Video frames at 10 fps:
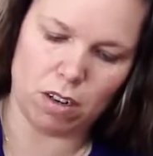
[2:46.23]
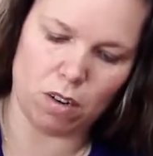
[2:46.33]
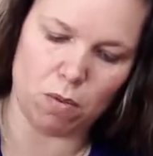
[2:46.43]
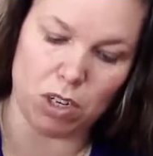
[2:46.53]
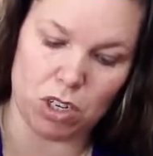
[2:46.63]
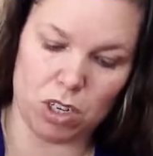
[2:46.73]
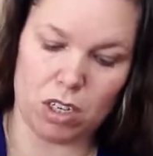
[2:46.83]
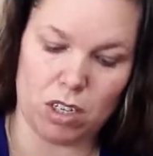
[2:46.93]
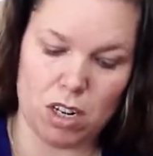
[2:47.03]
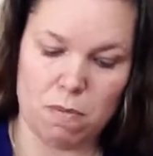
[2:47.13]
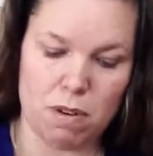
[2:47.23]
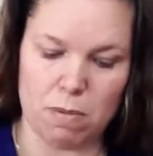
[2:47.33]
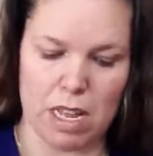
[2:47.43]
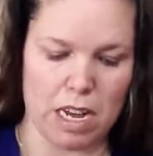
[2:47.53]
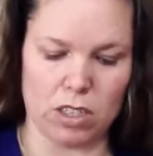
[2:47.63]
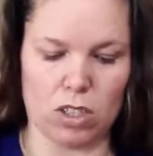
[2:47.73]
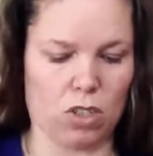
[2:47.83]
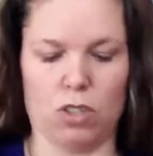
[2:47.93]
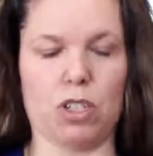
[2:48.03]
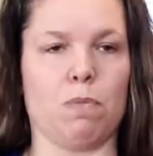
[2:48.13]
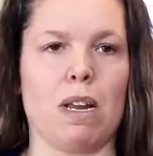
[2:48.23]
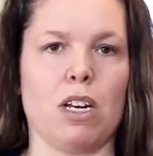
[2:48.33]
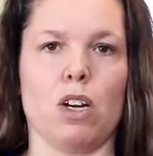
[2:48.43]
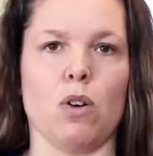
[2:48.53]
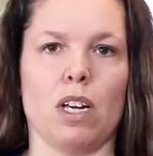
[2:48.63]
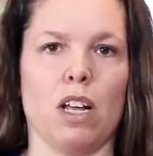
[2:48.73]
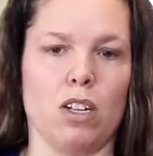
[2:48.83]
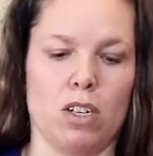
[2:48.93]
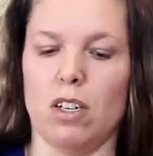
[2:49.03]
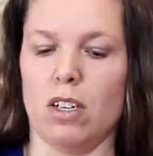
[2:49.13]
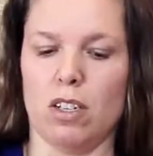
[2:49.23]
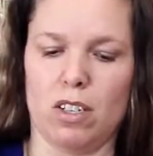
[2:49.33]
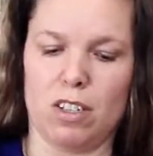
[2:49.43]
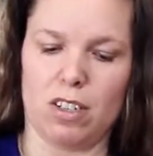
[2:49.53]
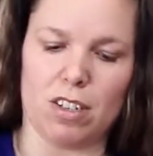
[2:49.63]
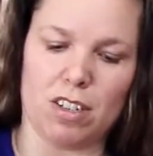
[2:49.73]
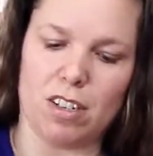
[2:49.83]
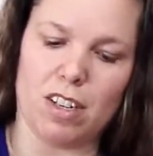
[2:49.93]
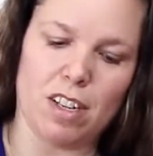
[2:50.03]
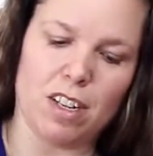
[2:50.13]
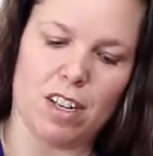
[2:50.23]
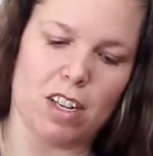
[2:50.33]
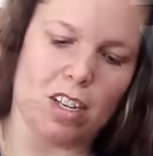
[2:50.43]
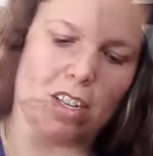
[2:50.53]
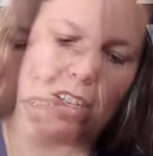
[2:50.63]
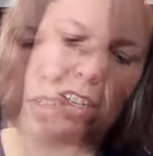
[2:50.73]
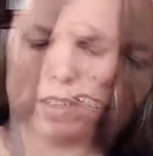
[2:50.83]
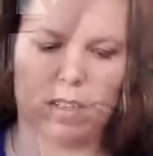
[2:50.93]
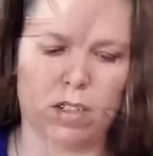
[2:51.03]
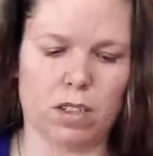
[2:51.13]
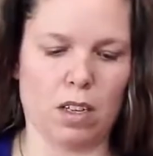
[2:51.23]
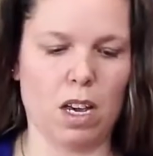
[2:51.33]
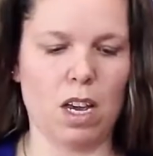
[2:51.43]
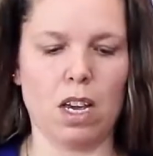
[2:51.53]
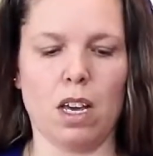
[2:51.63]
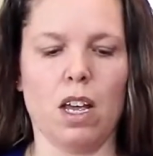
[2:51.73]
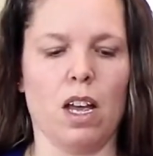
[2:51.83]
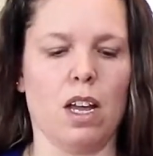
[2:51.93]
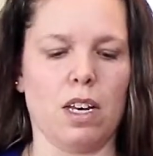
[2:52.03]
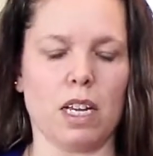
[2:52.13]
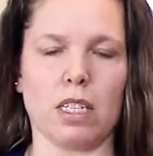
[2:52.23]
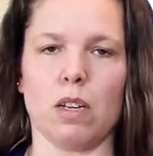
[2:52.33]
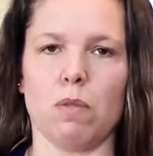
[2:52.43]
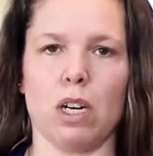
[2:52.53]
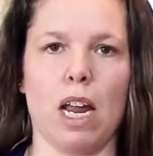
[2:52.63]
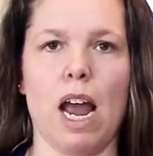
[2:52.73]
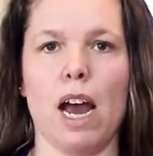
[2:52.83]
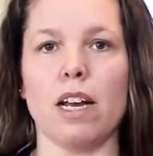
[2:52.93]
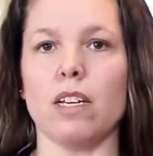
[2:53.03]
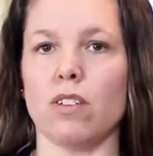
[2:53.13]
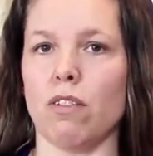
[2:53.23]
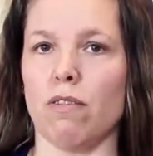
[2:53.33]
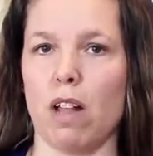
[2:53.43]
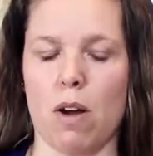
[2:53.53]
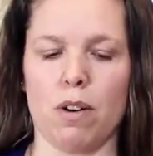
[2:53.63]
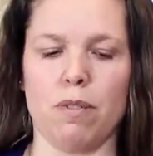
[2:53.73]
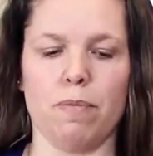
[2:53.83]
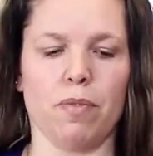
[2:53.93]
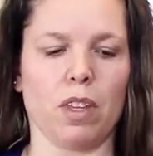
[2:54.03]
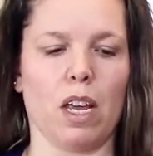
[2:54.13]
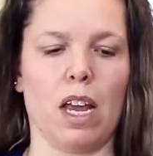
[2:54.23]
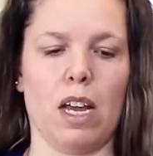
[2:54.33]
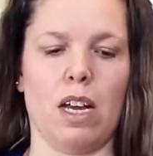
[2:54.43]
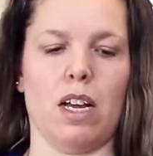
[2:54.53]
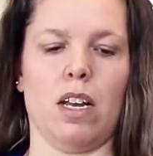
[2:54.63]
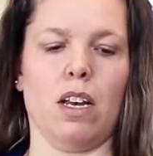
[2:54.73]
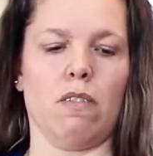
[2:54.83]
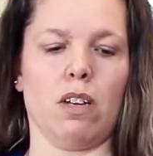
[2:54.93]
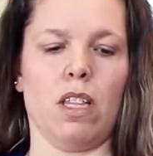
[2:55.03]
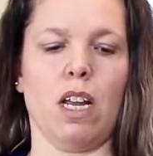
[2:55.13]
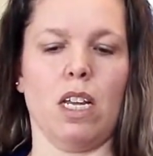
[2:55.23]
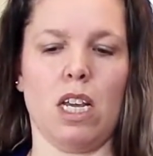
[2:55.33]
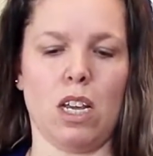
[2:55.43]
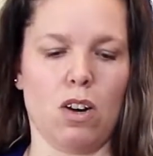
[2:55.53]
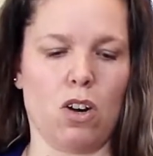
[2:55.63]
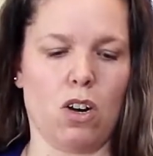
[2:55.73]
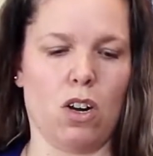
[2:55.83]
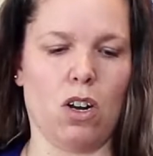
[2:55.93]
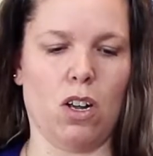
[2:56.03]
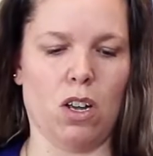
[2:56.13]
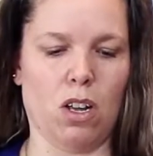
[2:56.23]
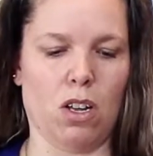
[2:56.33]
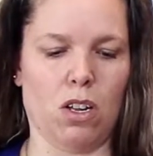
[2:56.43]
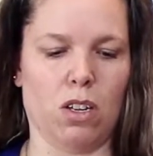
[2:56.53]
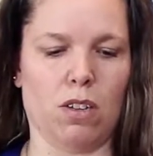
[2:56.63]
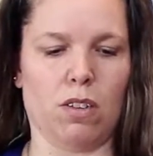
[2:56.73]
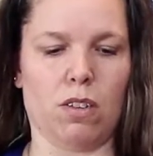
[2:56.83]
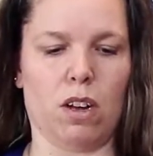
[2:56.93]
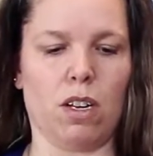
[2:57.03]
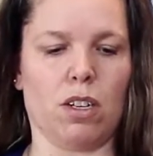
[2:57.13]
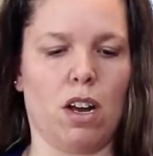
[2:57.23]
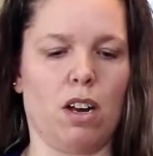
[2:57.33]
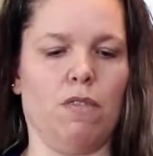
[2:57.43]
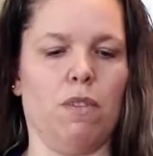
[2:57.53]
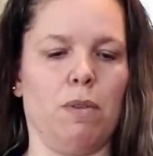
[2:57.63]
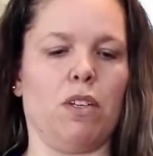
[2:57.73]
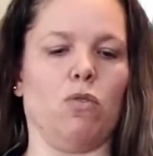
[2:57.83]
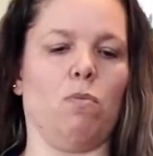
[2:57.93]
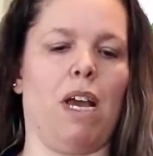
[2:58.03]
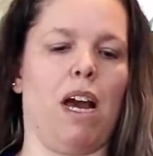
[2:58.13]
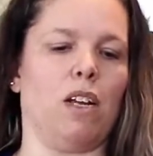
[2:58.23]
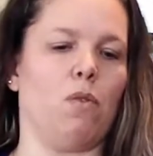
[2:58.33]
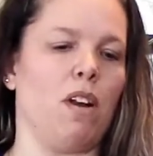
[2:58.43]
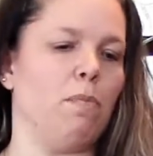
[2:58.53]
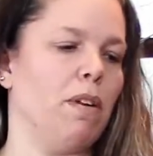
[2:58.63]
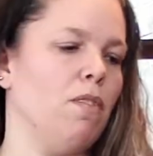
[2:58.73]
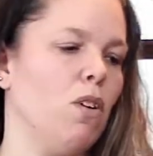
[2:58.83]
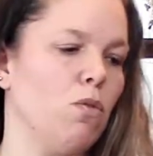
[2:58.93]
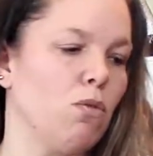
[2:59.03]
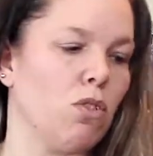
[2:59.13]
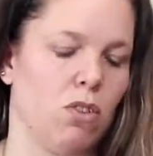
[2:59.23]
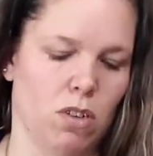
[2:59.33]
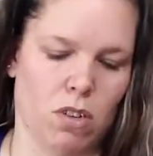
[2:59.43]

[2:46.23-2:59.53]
which cinnamon and molasses are just made to go together. So, okay, next thing we're going to add is our flour. And I've got that here. Not a ton of it because we'll be adding quite a bit of oats.